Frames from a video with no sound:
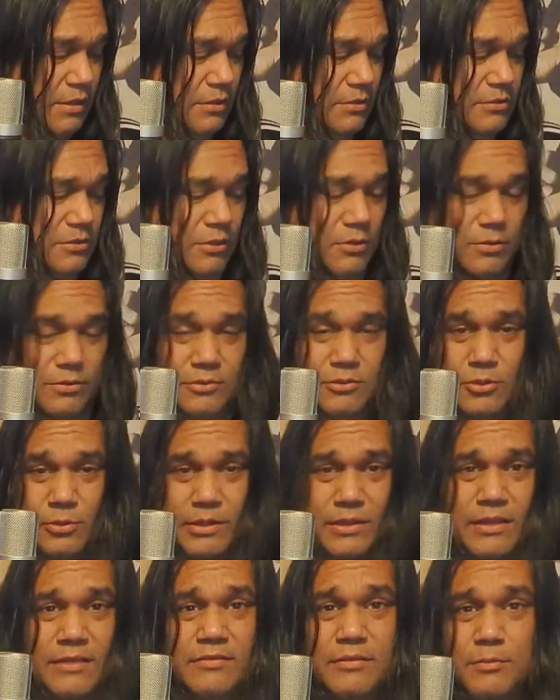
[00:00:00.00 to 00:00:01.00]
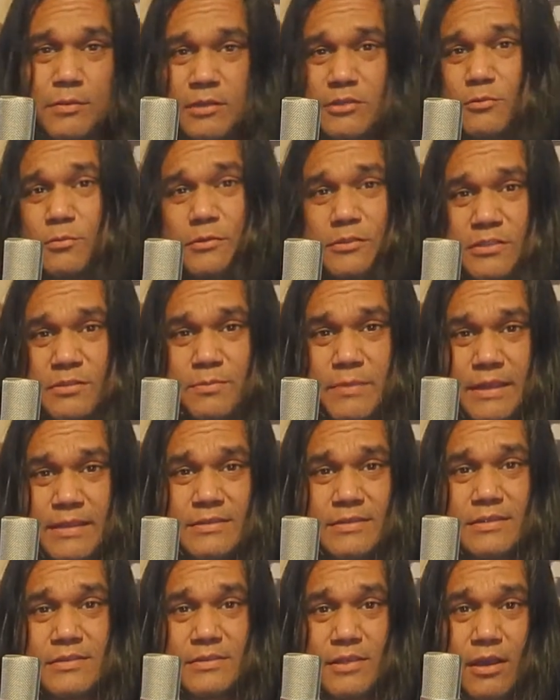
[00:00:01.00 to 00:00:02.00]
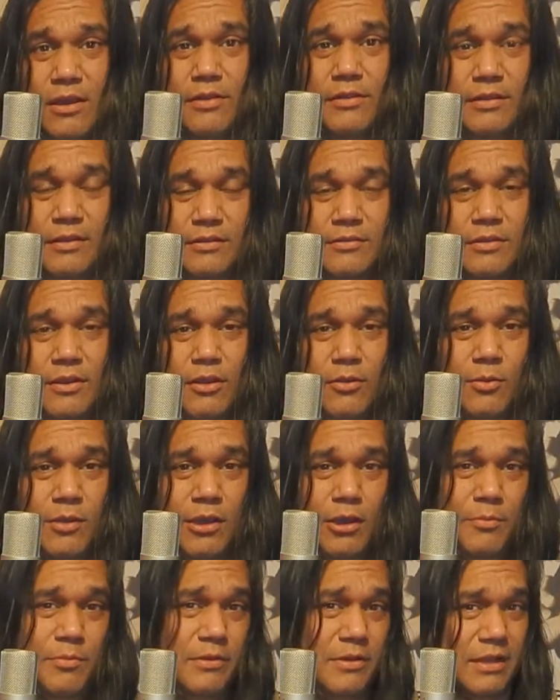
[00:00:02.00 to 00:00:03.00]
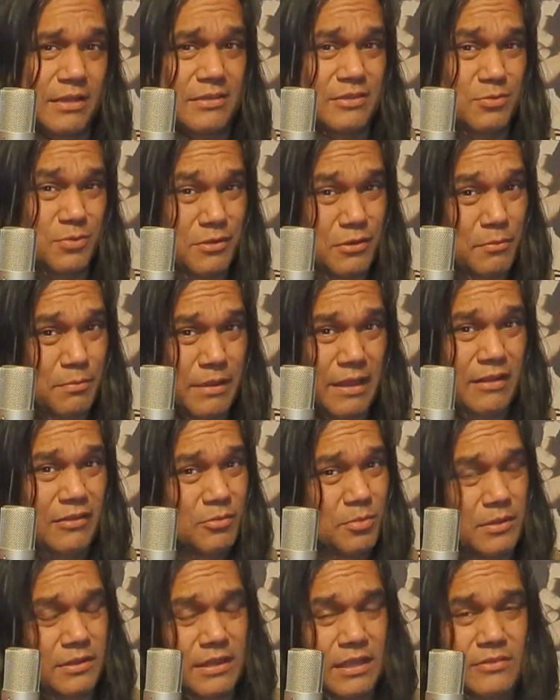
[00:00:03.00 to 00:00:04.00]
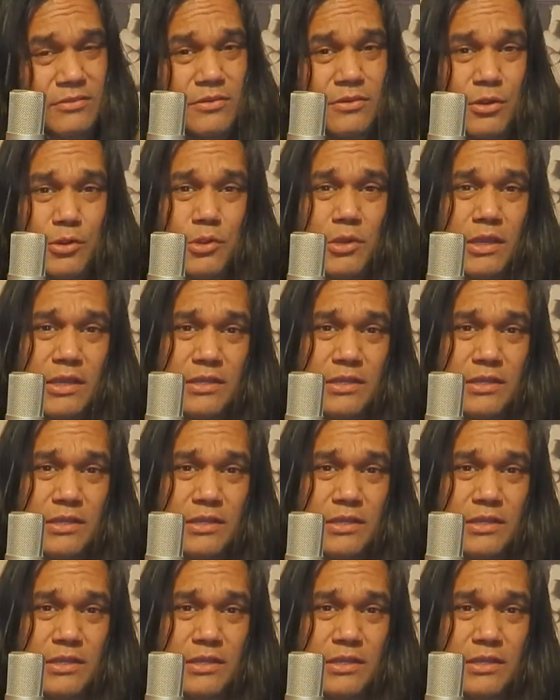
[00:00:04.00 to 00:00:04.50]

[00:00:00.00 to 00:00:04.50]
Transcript: So doing this in multiple spaces on the guitar will help you not just with your bends, but get you to know your